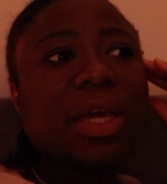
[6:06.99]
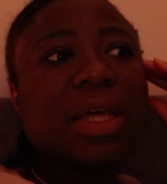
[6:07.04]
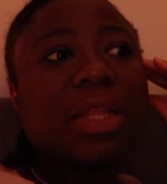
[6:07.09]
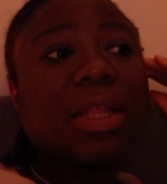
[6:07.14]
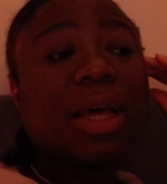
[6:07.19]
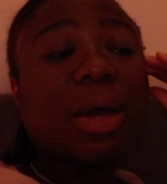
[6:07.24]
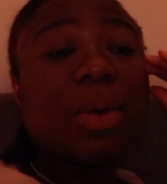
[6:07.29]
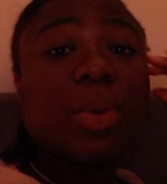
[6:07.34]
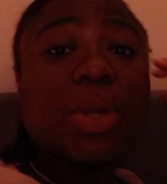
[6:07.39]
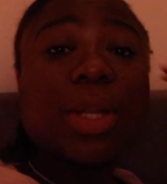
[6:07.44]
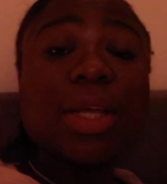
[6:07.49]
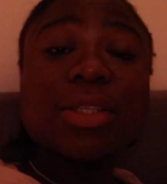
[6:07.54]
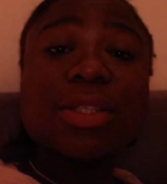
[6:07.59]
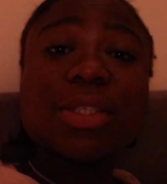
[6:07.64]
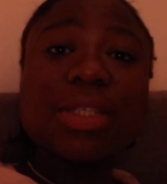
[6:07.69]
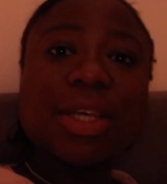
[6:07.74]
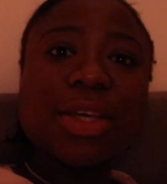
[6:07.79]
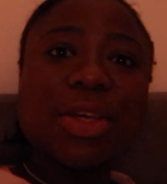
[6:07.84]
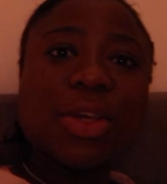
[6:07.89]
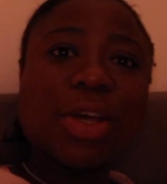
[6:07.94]
that I wanted
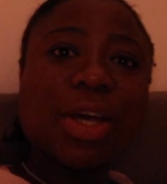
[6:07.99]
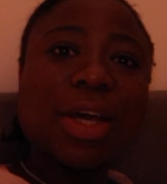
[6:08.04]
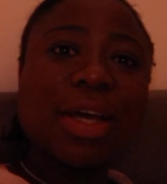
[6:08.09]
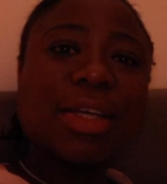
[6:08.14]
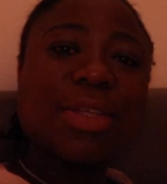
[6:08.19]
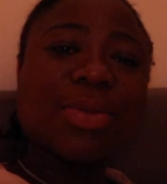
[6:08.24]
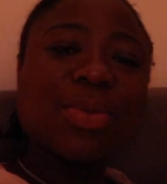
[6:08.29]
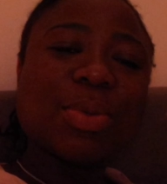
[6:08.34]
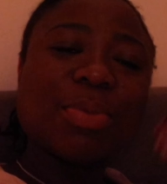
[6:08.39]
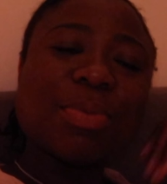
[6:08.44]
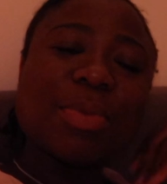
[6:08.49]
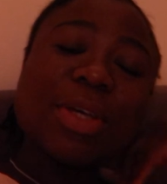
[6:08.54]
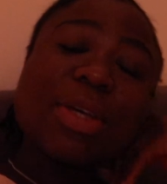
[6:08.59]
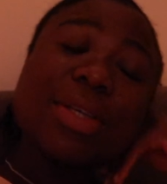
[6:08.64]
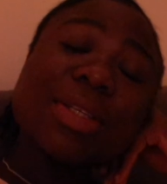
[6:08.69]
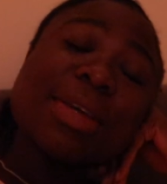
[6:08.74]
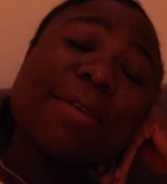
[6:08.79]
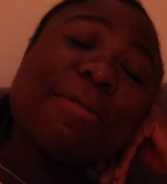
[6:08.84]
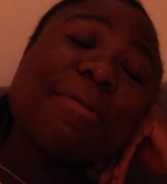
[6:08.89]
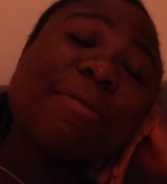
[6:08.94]
to take you guys with me
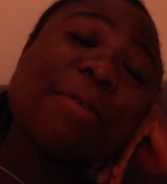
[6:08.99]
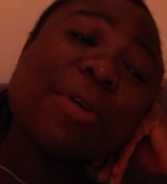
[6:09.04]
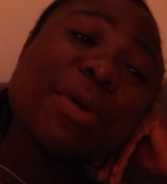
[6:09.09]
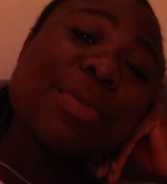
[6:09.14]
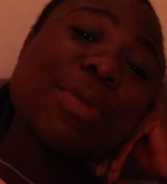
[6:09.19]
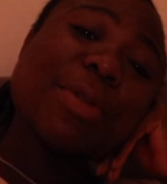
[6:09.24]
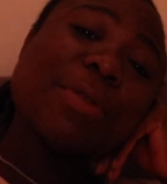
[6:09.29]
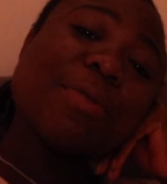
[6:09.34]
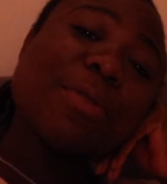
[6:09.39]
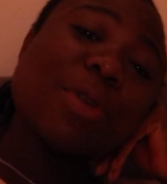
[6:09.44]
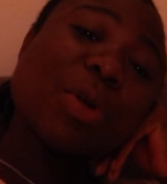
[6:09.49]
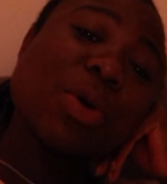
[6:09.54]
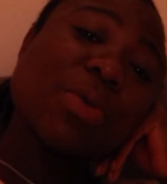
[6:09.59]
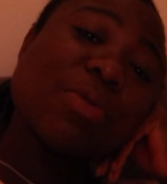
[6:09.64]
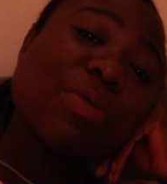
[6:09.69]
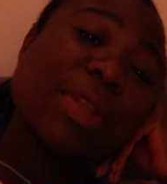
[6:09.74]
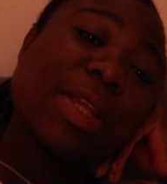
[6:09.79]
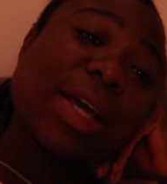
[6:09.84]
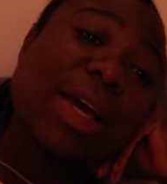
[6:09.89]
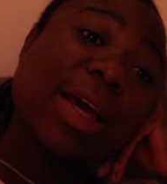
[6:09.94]
because I filmed the
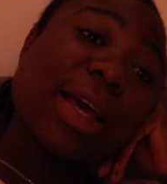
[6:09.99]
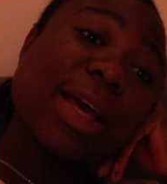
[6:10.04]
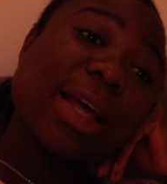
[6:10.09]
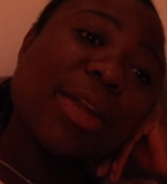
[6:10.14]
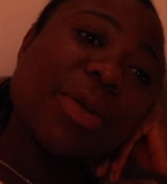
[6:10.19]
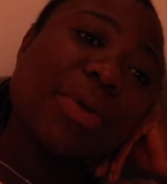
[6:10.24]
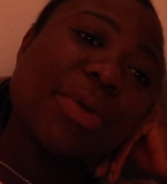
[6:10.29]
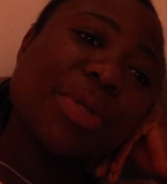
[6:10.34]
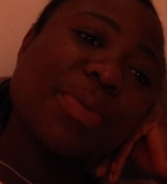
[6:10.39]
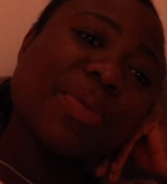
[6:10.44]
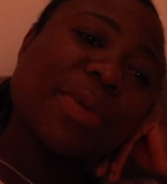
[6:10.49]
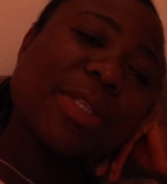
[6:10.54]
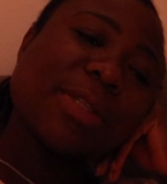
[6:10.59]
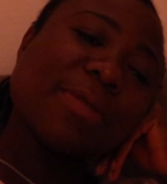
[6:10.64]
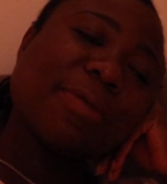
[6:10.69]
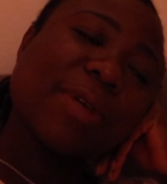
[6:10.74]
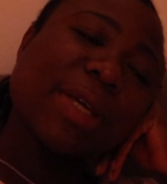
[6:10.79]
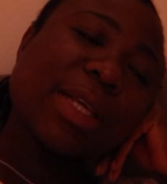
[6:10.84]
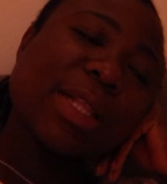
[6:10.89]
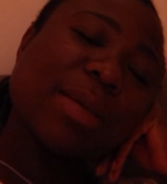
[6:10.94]
vlog for that gallery
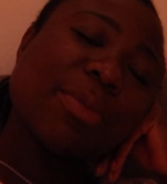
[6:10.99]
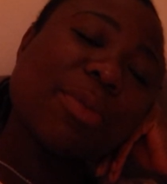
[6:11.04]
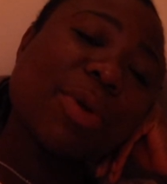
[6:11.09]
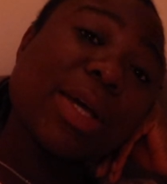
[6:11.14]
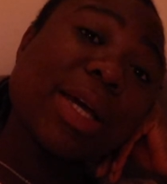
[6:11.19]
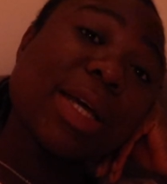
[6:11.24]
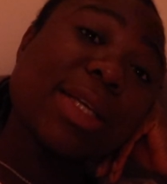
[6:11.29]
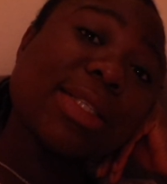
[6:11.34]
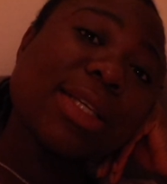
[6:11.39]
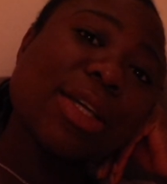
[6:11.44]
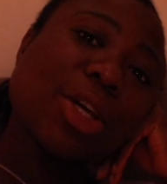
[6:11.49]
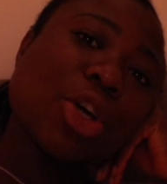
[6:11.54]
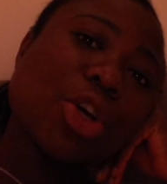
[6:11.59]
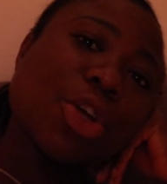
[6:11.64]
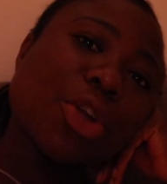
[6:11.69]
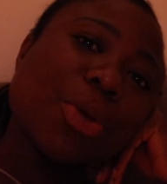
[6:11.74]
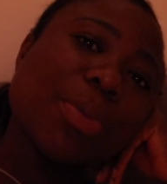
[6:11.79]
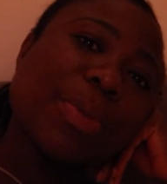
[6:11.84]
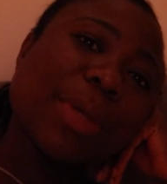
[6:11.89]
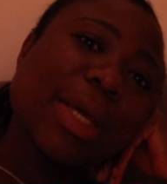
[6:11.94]
specifically but it hasn't
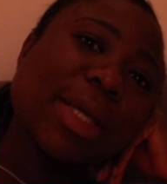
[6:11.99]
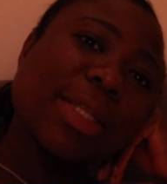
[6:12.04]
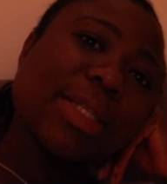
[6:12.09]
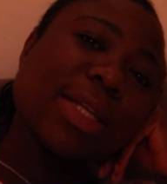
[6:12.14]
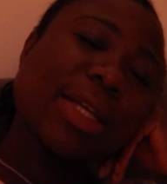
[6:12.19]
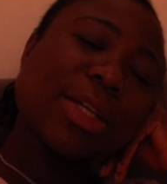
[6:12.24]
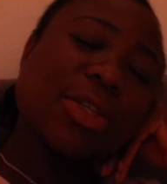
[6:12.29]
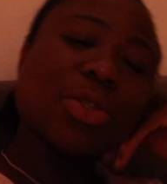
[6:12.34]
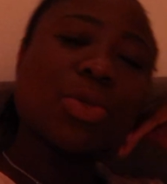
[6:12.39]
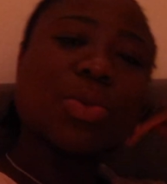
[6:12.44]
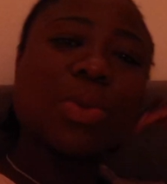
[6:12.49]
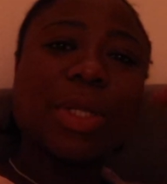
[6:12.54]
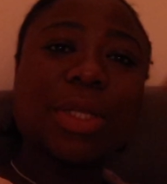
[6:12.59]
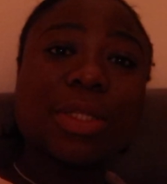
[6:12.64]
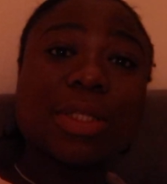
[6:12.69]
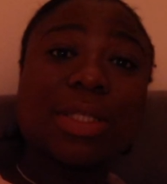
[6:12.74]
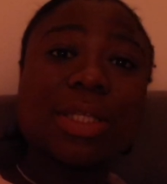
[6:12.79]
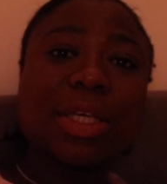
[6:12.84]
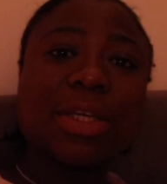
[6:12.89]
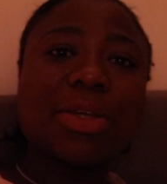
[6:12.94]
gone up yet and I just
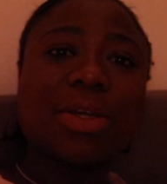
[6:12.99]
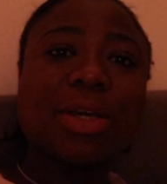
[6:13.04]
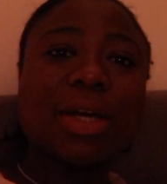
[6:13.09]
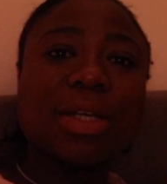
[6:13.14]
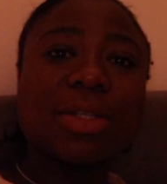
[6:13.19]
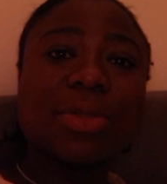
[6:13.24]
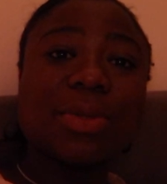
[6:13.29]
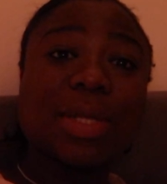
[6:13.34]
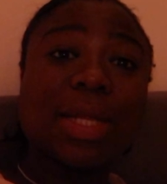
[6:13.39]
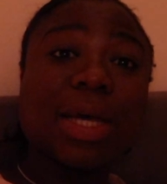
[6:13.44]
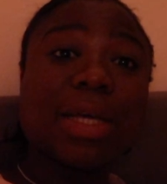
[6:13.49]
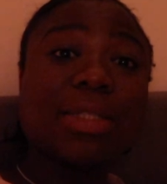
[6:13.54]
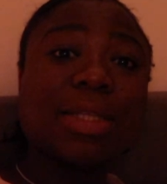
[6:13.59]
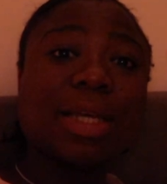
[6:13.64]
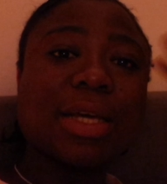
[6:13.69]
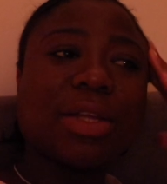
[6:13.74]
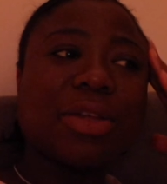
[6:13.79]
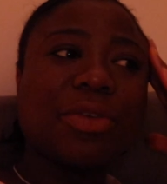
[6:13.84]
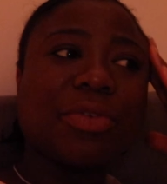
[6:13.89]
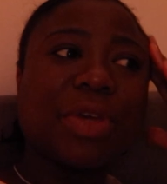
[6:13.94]
wanted to take you guys to an art
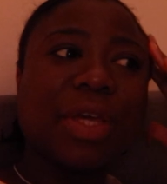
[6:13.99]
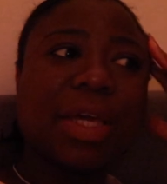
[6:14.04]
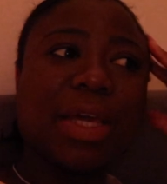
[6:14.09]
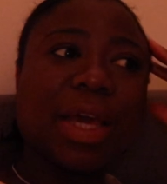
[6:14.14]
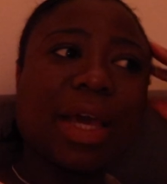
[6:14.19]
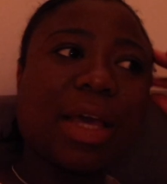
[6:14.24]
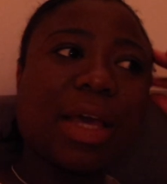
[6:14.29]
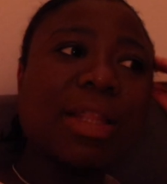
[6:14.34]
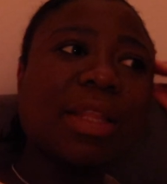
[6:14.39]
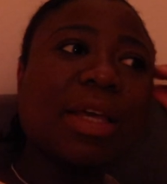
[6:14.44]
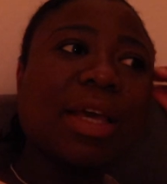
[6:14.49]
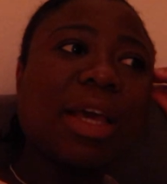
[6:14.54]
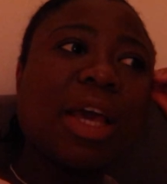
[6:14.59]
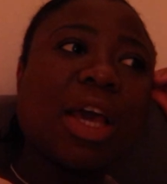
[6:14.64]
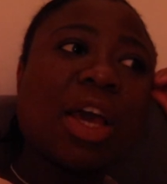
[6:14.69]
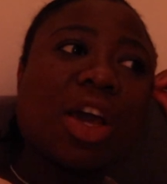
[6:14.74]
gallery again